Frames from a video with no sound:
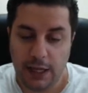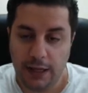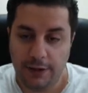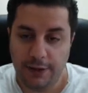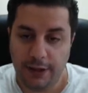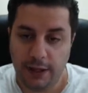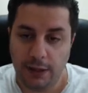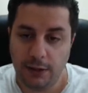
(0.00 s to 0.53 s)
The
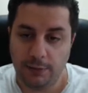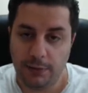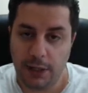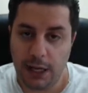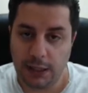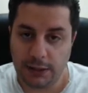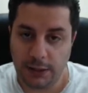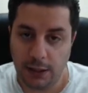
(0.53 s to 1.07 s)
heal
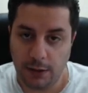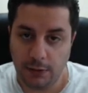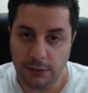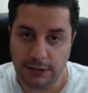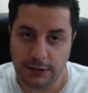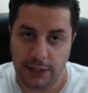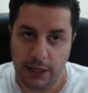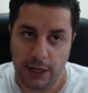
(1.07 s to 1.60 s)
block
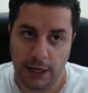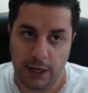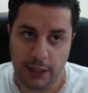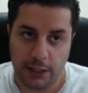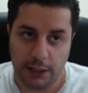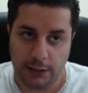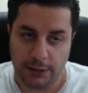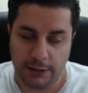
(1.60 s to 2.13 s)
nodes,
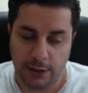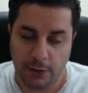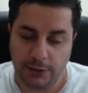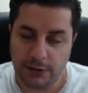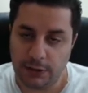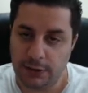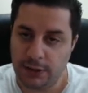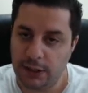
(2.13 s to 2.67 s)

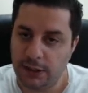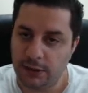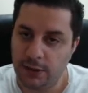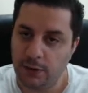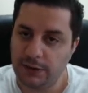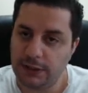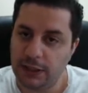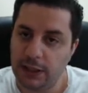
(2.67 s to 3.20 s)
those are
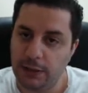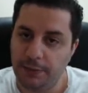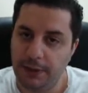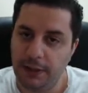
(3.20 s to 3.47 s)
going to be